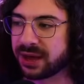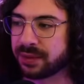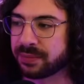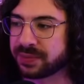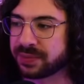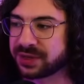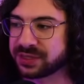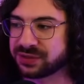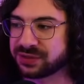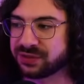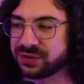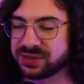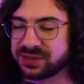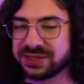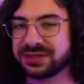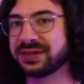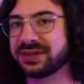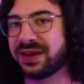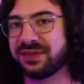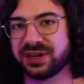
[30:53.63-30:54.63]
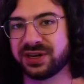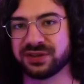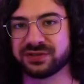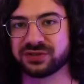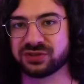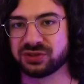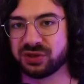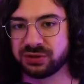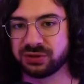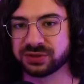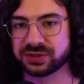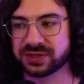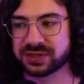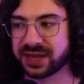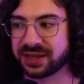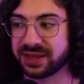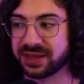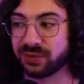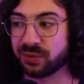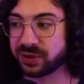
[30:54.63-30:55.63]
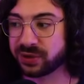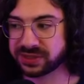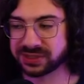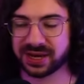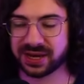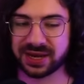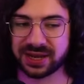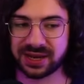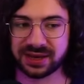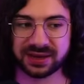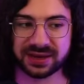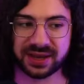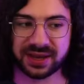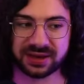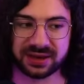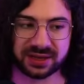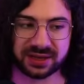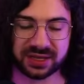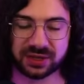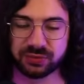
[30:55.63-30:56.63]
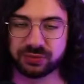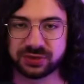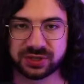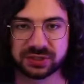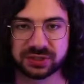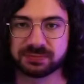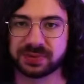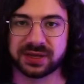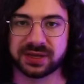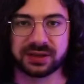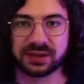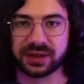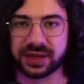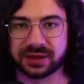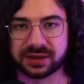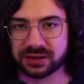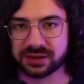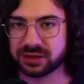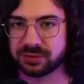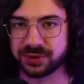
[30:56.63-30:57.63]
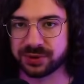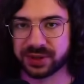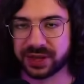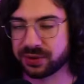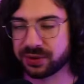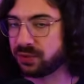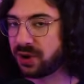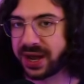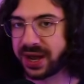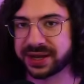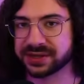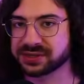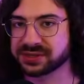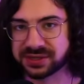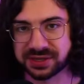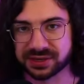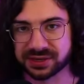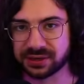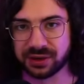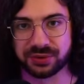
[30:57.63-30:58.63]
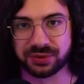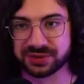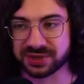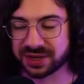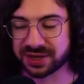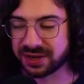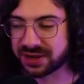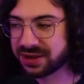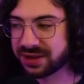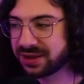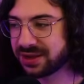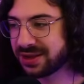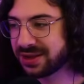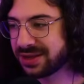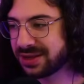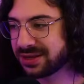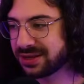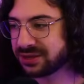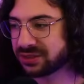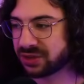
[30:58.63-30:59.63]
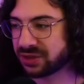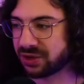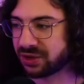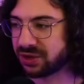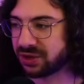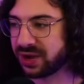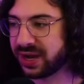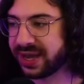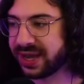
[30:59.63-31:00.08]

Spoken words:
Because if you didn't have enough souls and there wasn't any indicator, it would just be like, you'd be like, why isn't it closing? So I